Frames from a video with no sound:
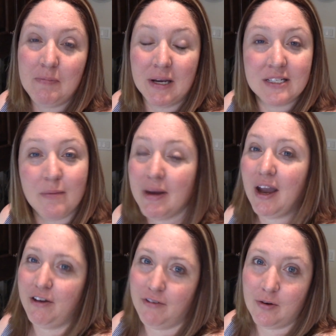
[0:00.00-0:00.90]
picked up my
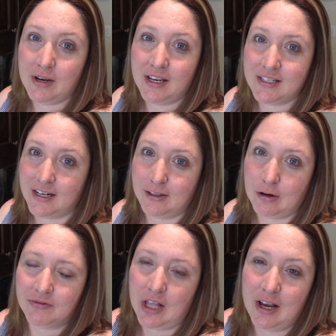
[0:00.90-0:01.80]
iPhone and did a
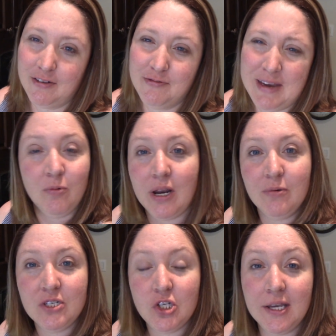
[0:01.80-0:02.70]
little vlog of me when I
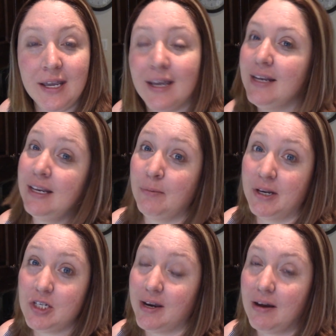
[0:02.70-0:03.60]
was cheating and eating
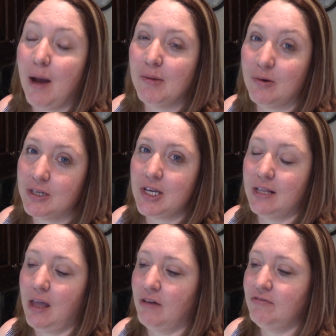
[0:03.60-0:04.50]
my cherry cobbler, which I
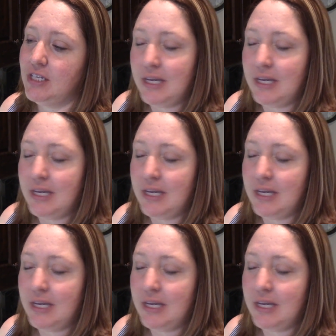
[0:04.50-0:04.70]
loved.